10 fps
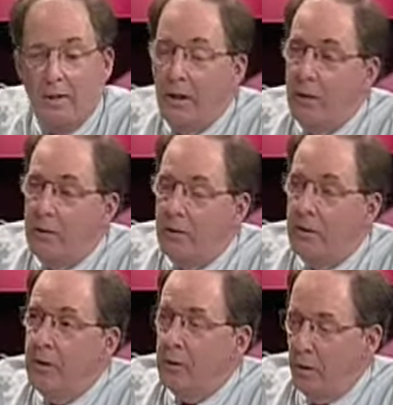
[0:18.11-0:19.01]
Kenny
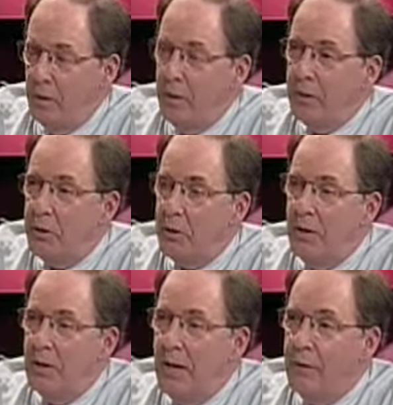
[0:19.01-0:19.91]
Golde, welcome to Business
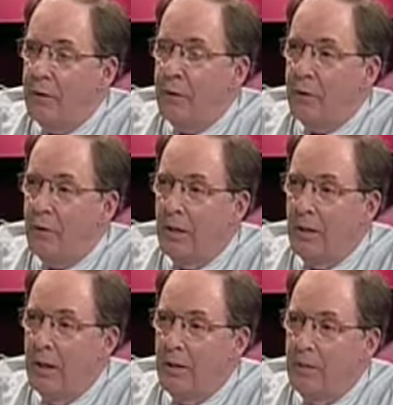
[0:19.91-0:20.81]
Beat Live to tell us all about it.